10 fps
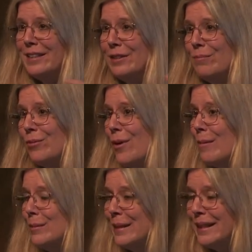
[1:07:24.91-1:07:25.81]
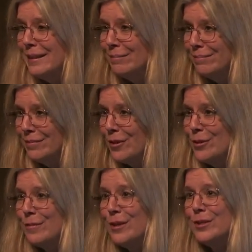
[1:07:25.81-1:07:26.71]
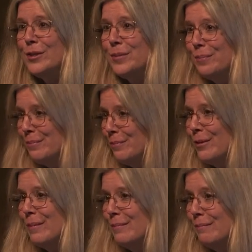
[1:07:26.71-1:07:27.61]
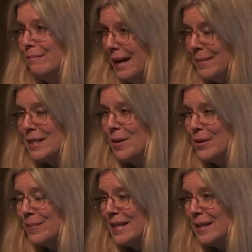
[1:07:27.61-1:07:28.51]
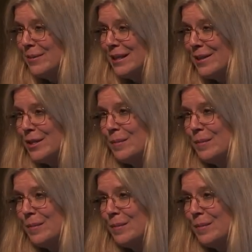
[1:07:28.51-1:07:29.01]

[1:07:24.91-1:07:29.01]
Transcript: probably those verses were maybe spoken by someone else,